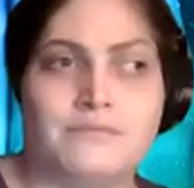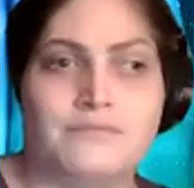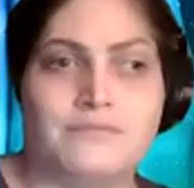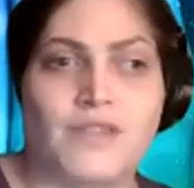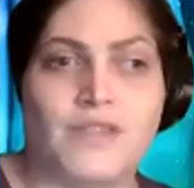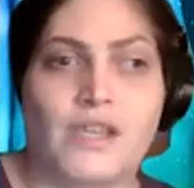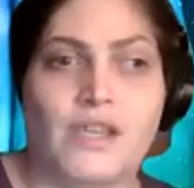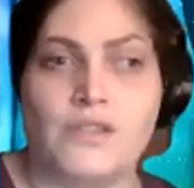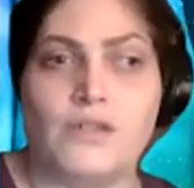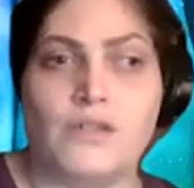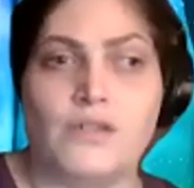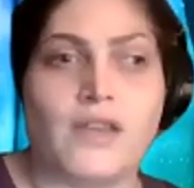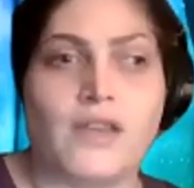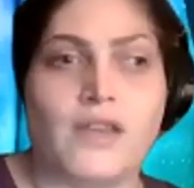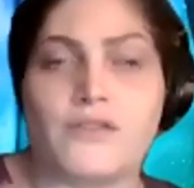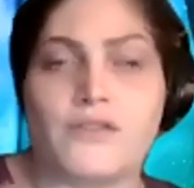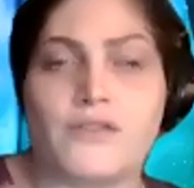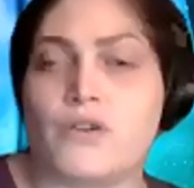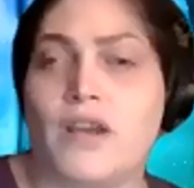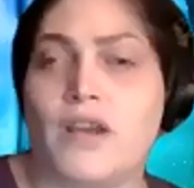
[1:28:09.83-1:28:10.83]
and you
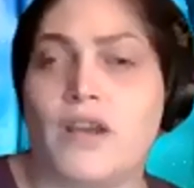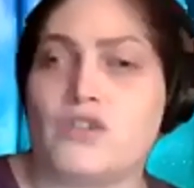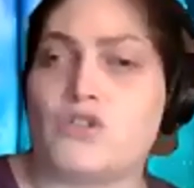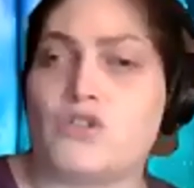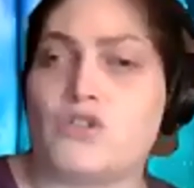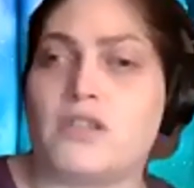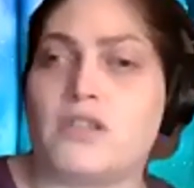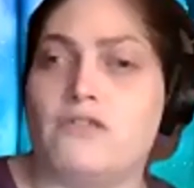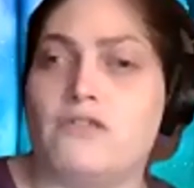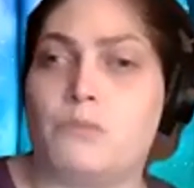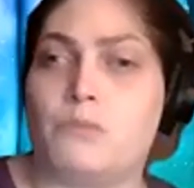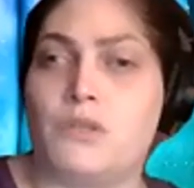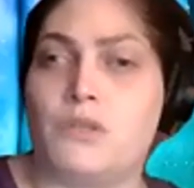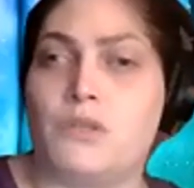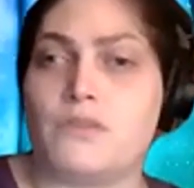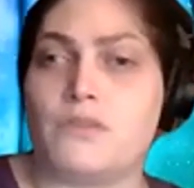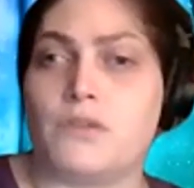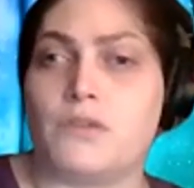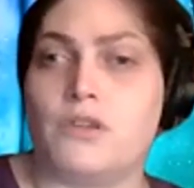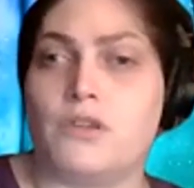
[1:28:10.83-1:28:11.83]
guys are actually giving me
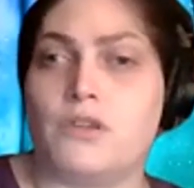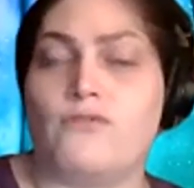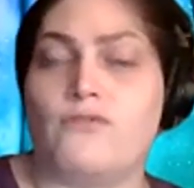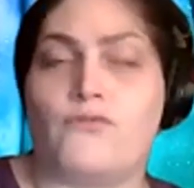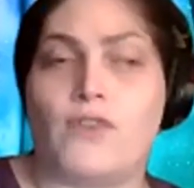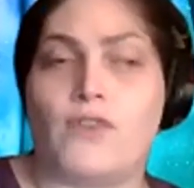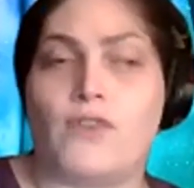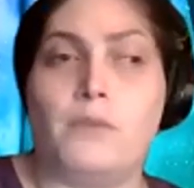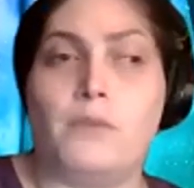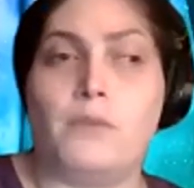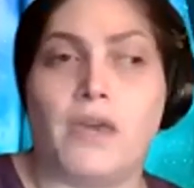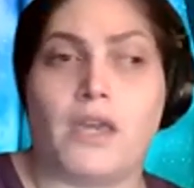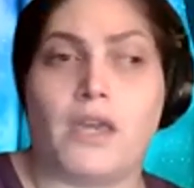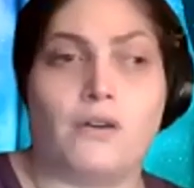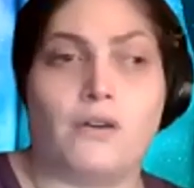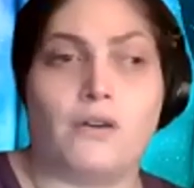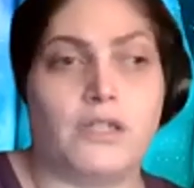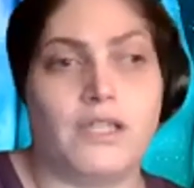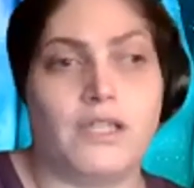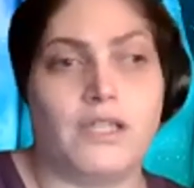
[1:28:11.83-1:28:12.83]
some good feedback
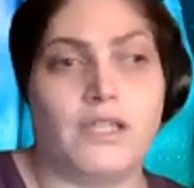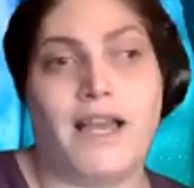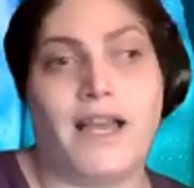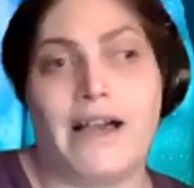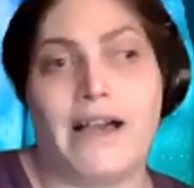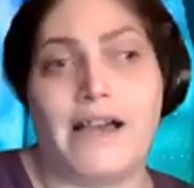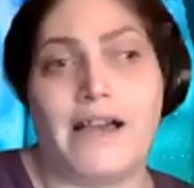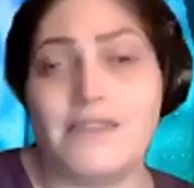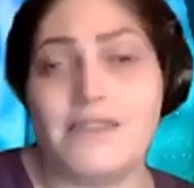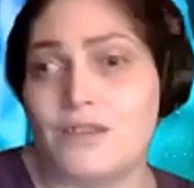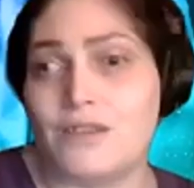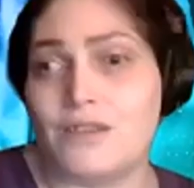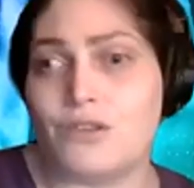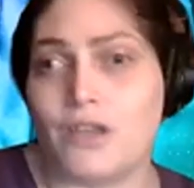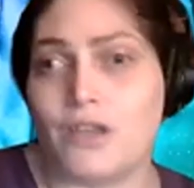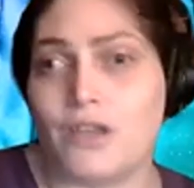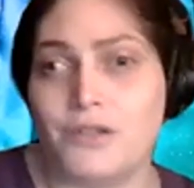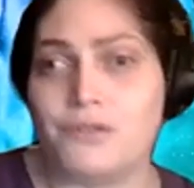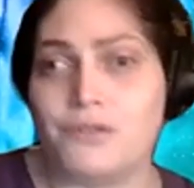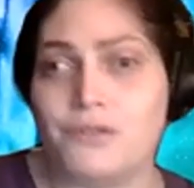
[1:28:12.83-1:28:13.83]
on it. I didn't
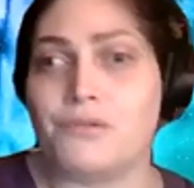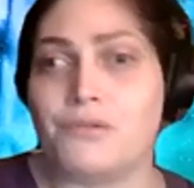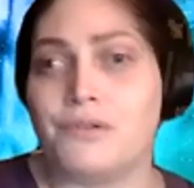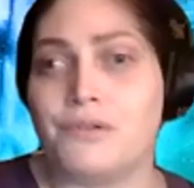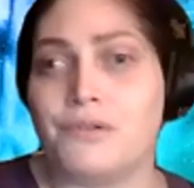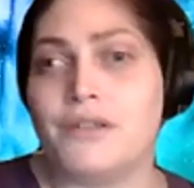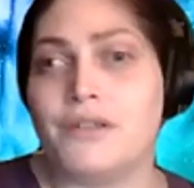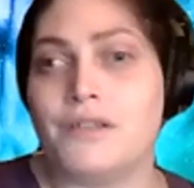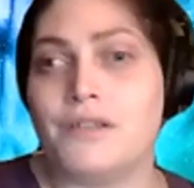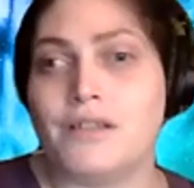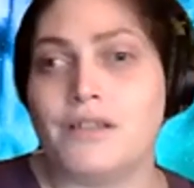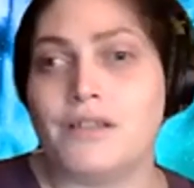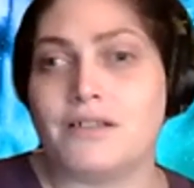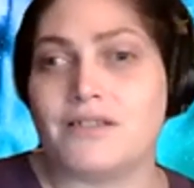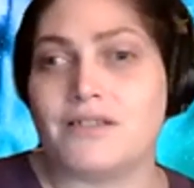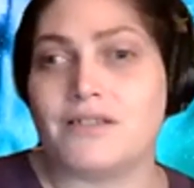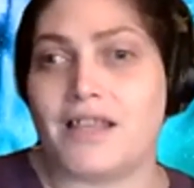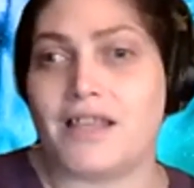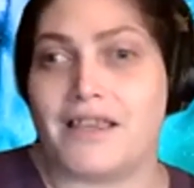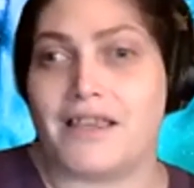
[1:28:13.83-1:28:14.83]
know
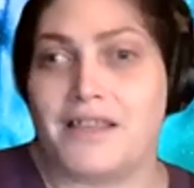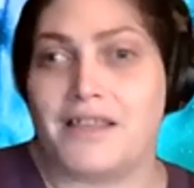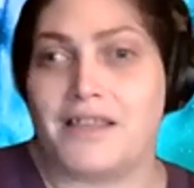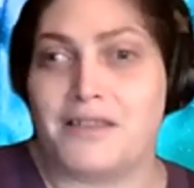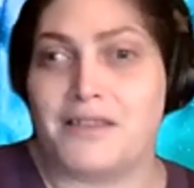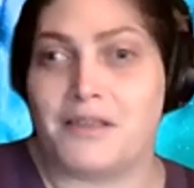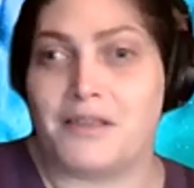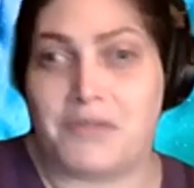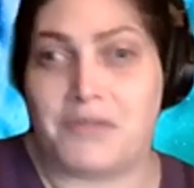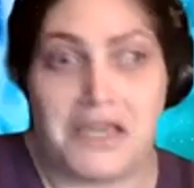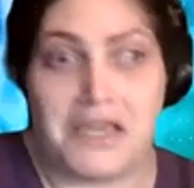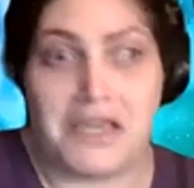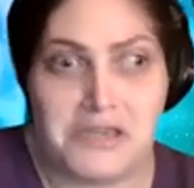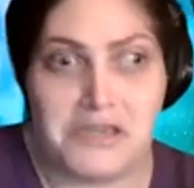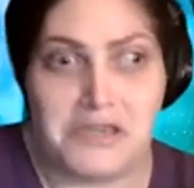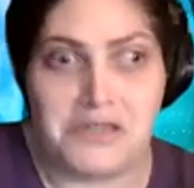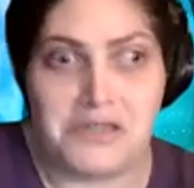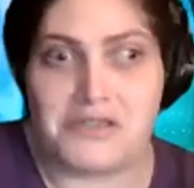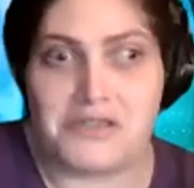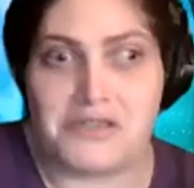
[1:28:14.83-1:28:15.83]
that I ended up
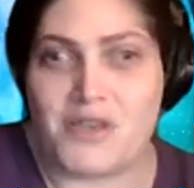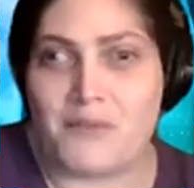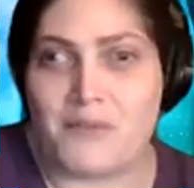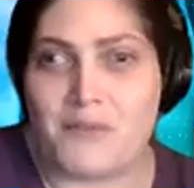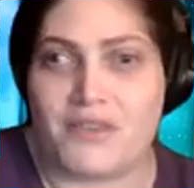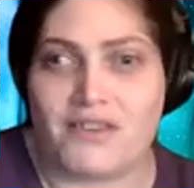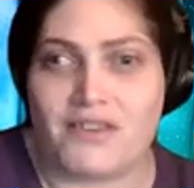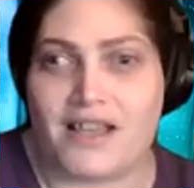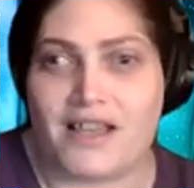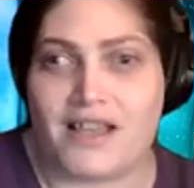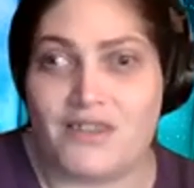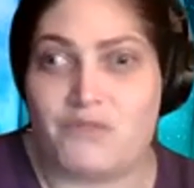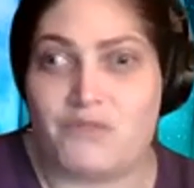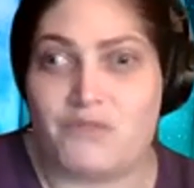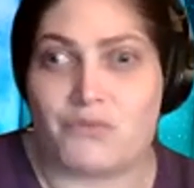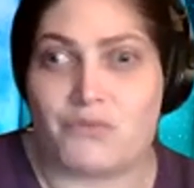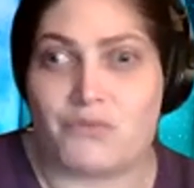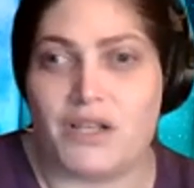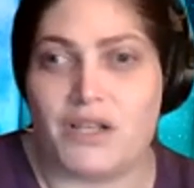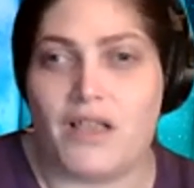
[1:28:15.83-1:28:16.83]
catching something. I didn't
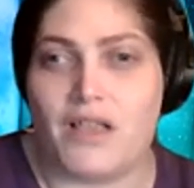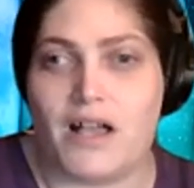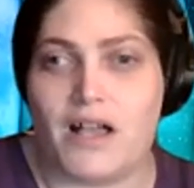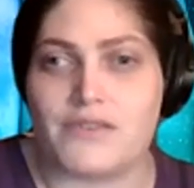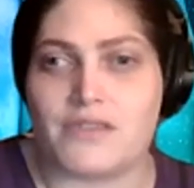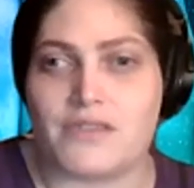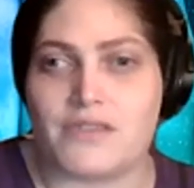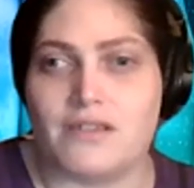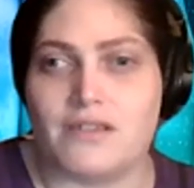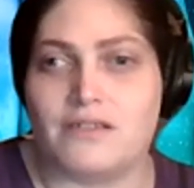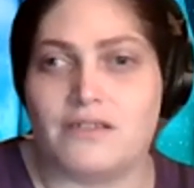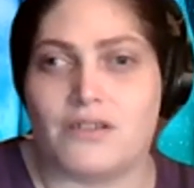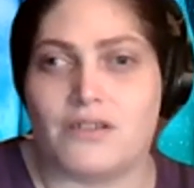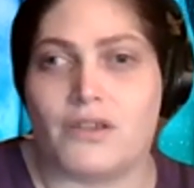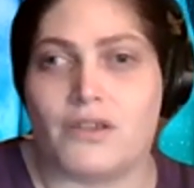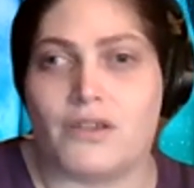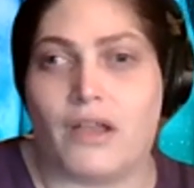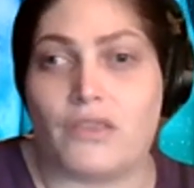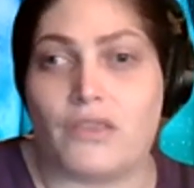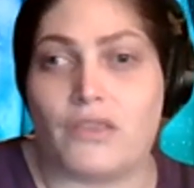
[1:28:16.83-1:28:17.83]
realize it.
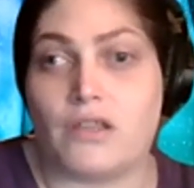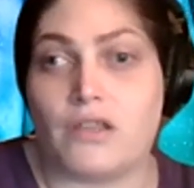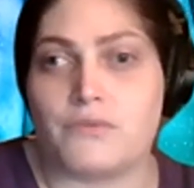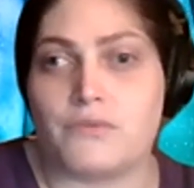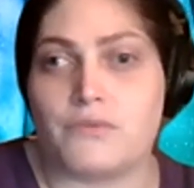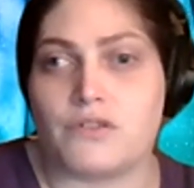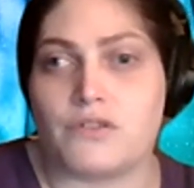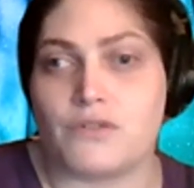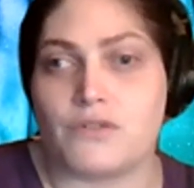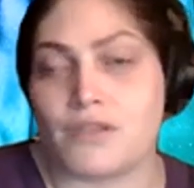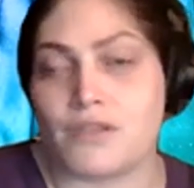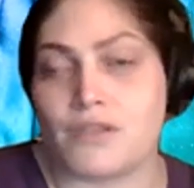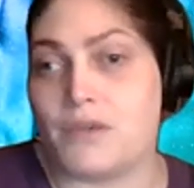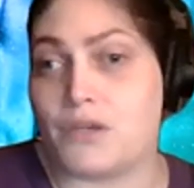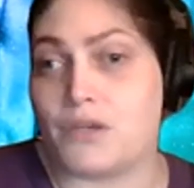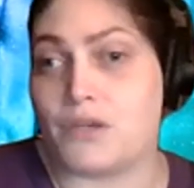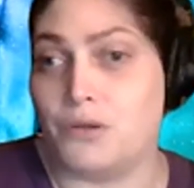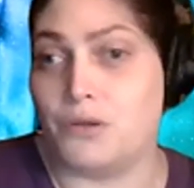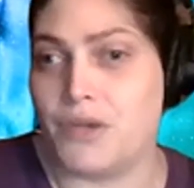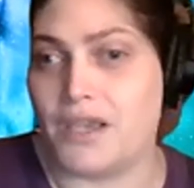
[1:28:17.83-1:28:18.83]
I thought it was just going to be a
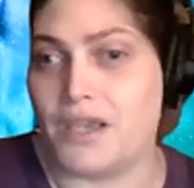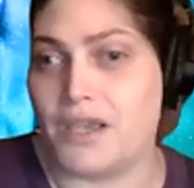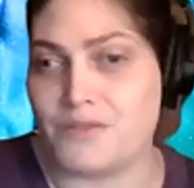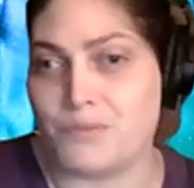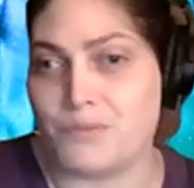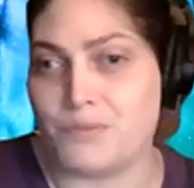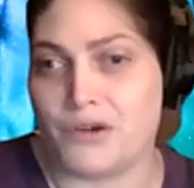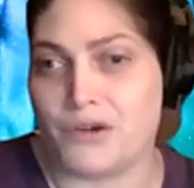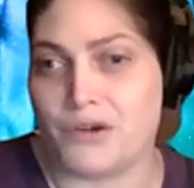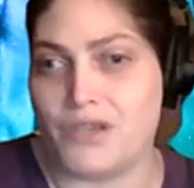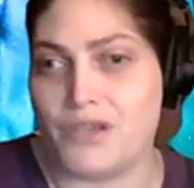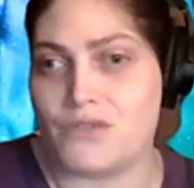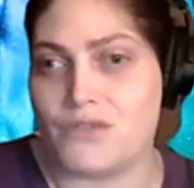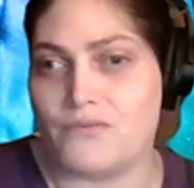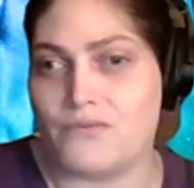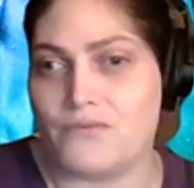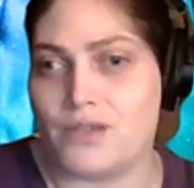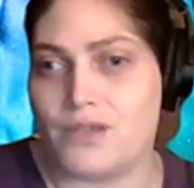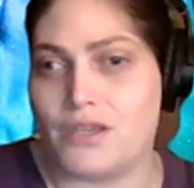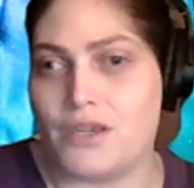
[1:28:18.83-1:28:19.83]
cool
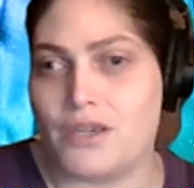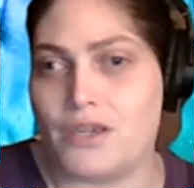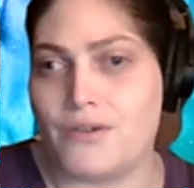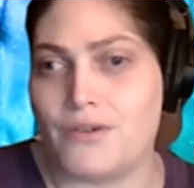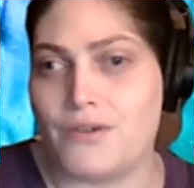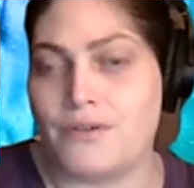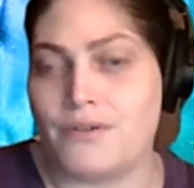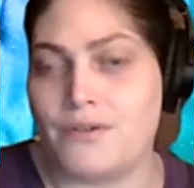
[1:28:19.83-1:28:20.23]
exploration video.